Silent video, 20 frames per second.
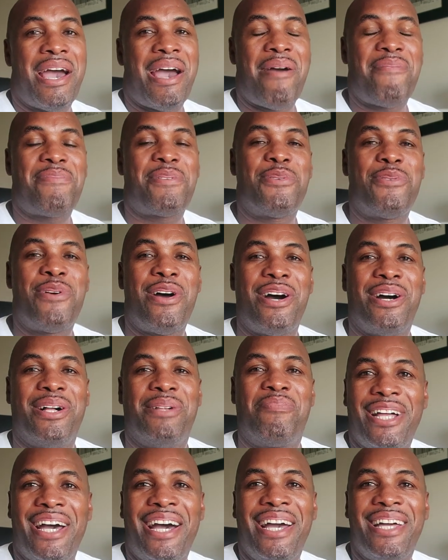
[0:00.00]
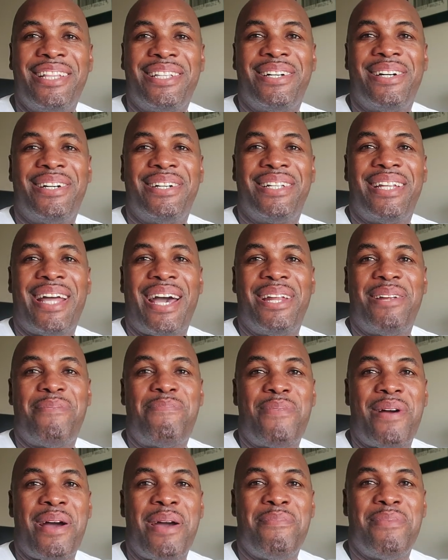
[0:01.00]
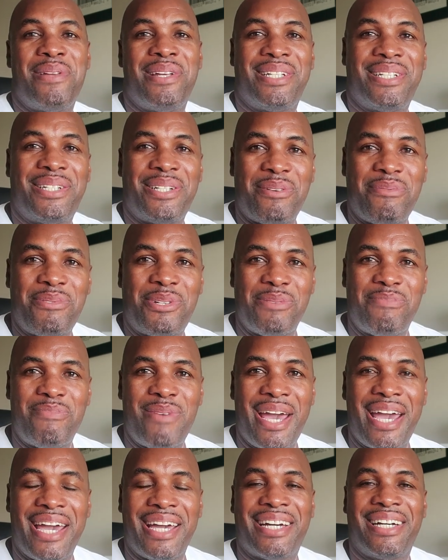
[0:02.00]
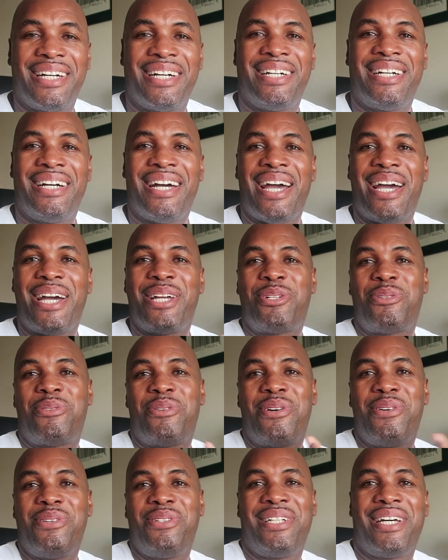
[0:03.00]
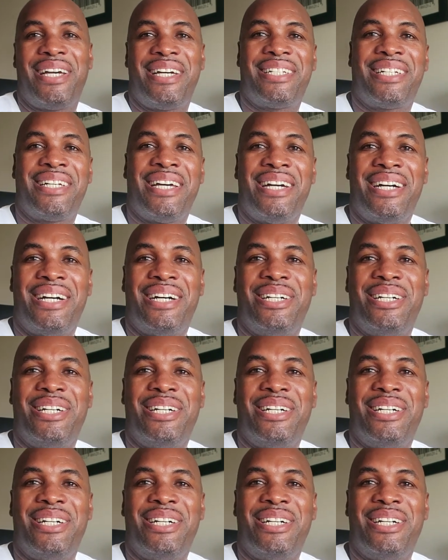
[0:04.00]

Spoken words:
After all, I thought that the Prime Minister of Jamaica, Andrew Holness,